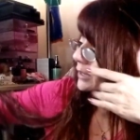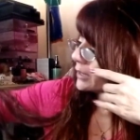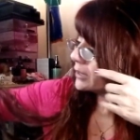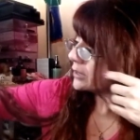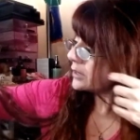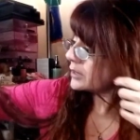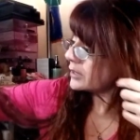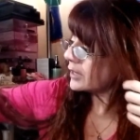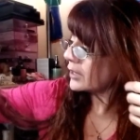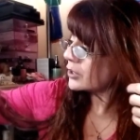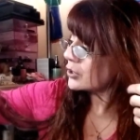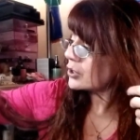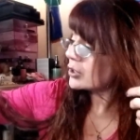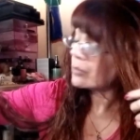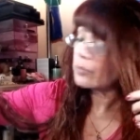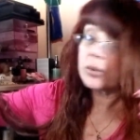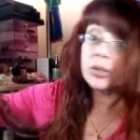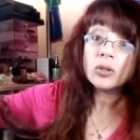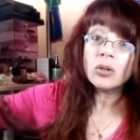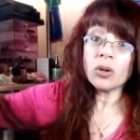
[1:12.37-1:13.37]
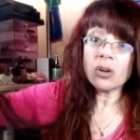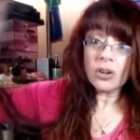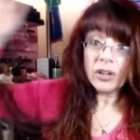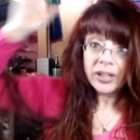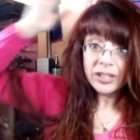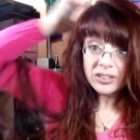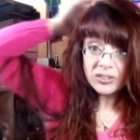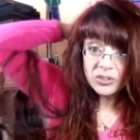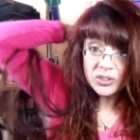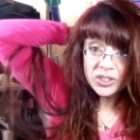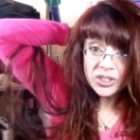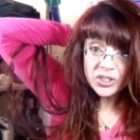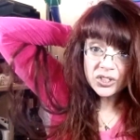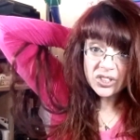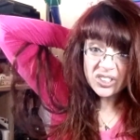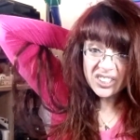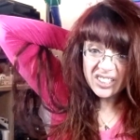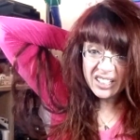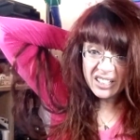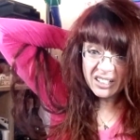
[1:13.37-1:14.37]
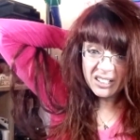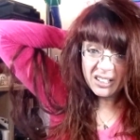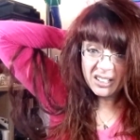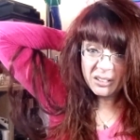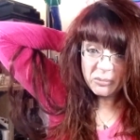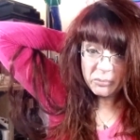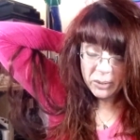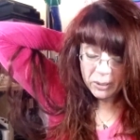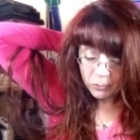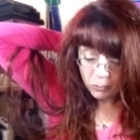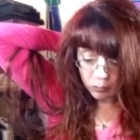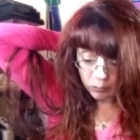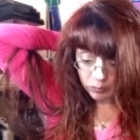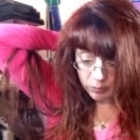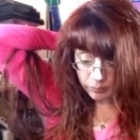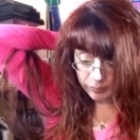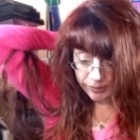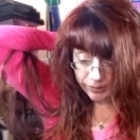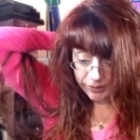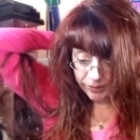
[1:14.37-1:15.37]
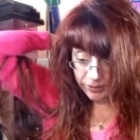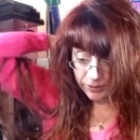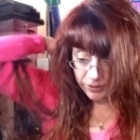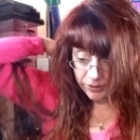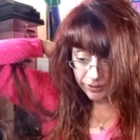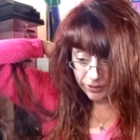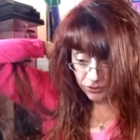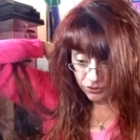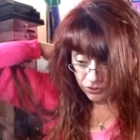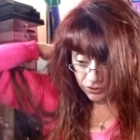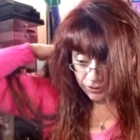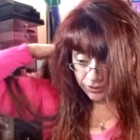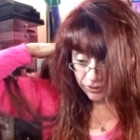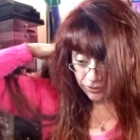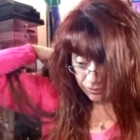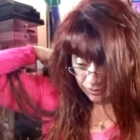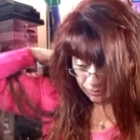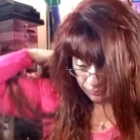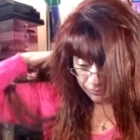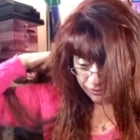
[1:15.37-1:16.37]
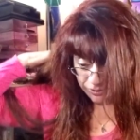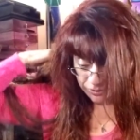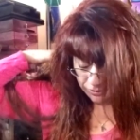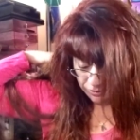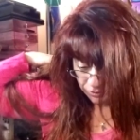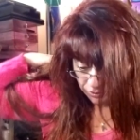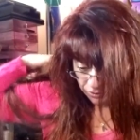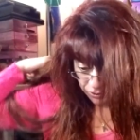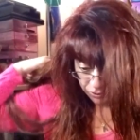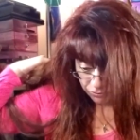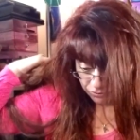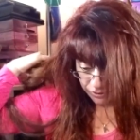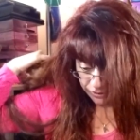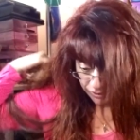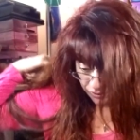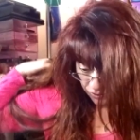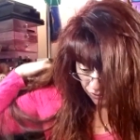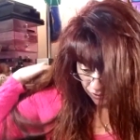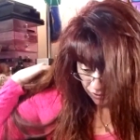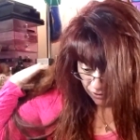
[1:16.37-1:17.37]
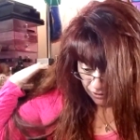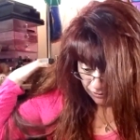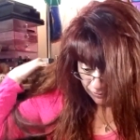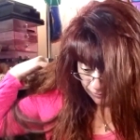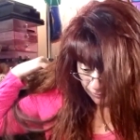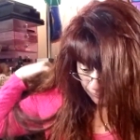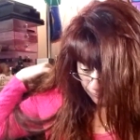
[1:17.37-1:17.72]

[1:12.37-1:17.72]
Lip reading: it into sections, but not like traditionally people split it into sections. I split it into 2 sections,